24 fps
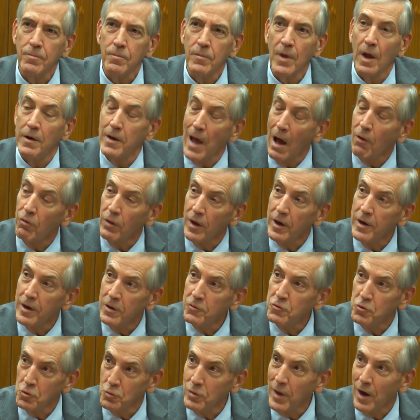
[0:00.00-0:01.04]
Now then,
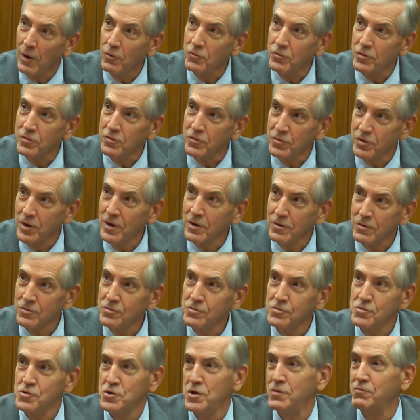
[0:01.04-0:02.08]
in
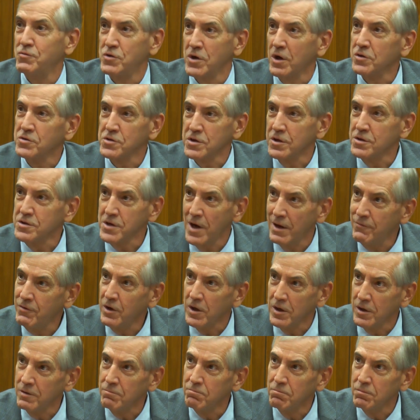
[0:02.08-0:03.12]
2006, Chief Justice
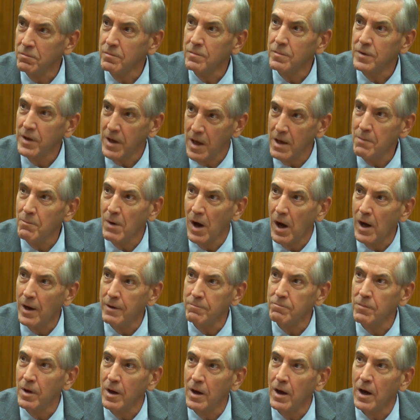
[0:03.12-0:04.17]
Heavican came
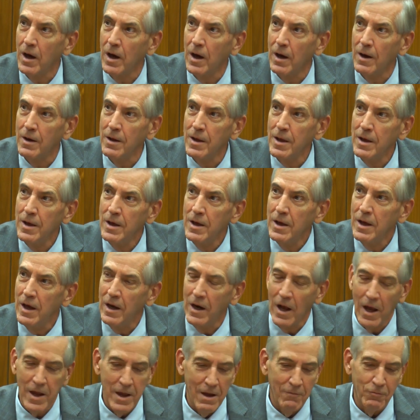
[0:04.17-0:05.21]
on,
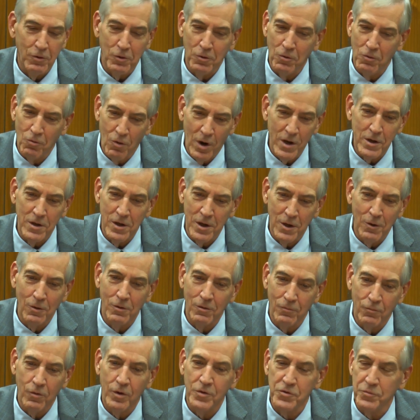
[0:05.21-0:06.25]
and I have a great deal
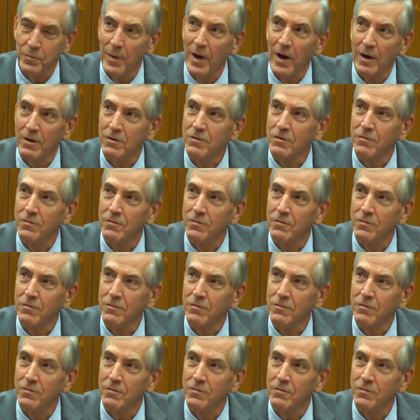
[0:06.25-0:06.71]
of respect